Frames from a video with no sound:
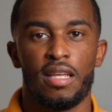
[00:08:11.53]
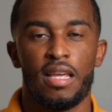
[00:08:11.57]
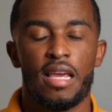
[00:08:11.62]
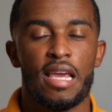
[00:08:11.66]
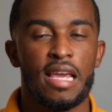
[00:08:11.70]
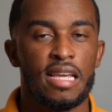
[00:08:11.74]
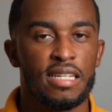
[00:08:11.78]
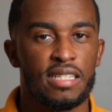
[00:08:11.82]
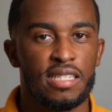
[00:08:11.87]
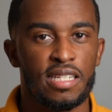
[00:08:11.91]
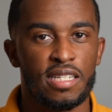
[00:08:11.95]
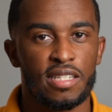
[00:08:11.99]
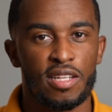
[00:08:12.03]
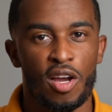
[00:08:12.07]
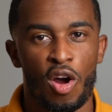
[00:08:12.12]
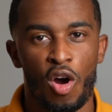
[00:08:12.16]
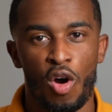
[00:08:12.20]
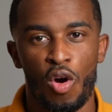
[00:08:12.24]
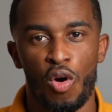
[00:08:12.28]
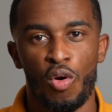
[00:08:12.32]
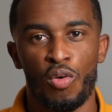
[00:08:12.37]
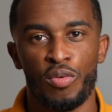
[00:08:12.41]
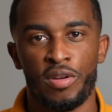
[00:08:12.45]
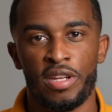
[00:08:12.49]
is just
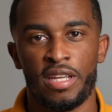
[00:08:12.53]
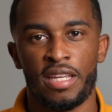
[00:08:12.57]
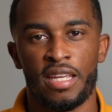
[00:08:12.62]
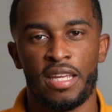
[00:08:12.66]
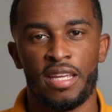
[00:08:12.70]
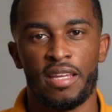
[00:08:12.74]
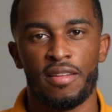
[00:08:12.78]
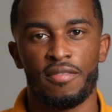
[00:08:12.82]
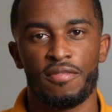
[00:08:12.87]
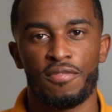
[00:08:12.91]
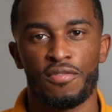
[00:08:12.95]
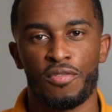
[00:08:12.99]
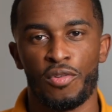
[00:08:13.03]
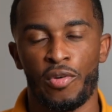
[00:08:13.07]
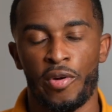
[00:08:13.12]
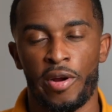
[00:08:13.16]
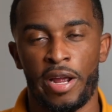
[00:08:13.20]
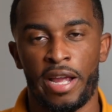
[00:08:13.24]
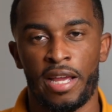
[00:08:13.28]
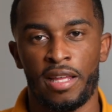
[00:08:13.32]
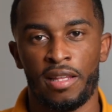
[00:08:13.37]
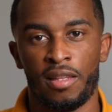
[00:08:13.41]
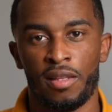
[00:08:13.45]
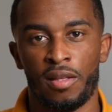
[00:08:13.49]
holding it for
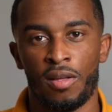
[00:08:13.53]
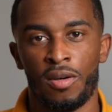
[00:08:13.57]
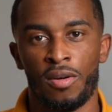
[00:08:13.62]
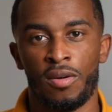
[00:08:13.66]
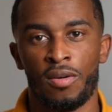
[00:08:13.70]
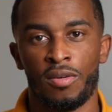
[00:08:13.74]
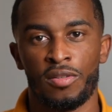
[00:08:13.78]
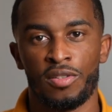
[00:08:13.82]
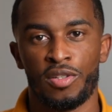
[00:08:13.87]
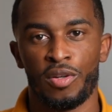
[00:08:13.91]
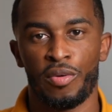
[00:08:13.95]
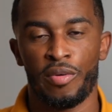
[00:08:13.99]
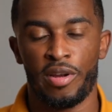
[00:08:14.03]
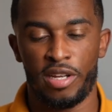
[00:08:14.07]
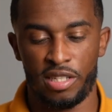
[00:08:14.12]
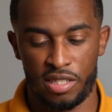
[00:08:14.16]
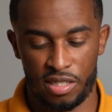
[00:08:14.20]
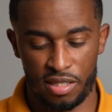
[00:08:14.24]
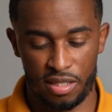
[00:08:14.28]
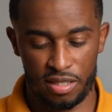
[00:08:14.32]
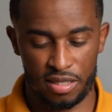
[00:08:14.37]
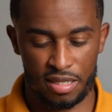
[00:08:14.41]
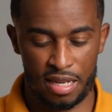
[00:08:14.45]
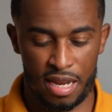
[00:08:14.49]
a long
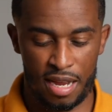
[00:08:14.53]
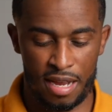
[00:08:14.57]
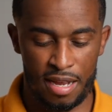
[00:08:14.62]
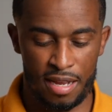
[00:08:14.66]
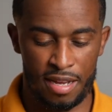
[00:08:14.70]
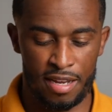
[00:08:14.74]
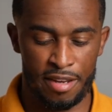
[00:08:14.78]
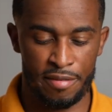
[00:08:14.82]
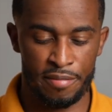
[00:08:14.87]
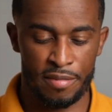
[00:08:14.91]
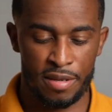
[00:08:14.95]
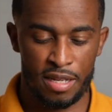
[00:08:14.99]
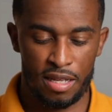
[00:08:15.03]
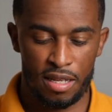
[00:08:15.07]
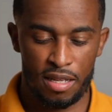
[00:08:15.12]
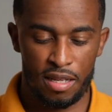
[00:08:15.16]
duration of time,